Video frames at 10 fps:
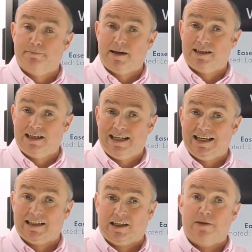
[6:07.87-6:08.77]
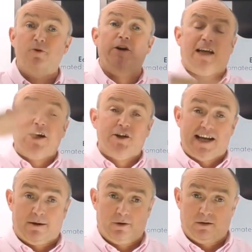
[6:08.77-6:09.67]
Basically, it's a communication
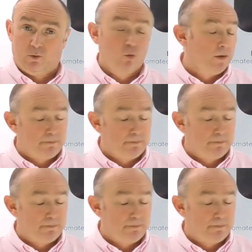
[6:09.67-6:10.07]
network with all the